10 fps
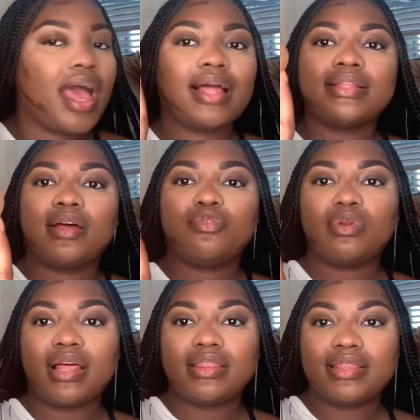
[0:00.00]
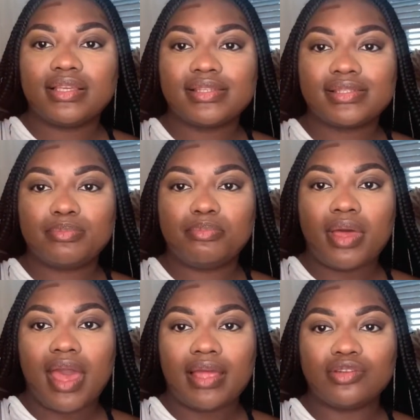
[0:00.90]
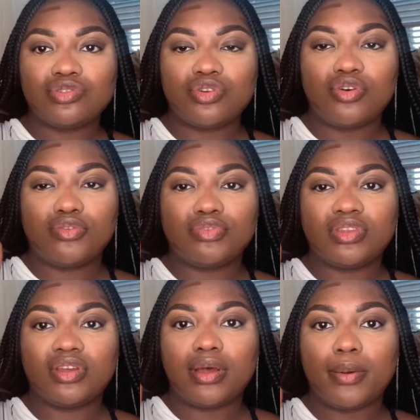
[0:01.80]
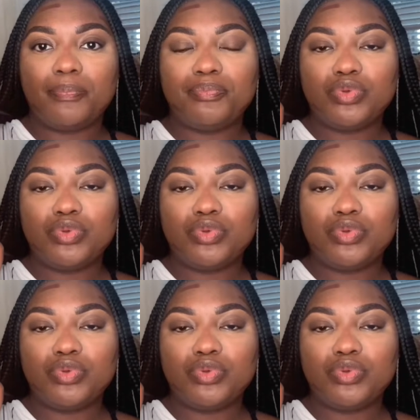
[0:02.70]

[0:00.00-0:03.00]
And I feel like this end of the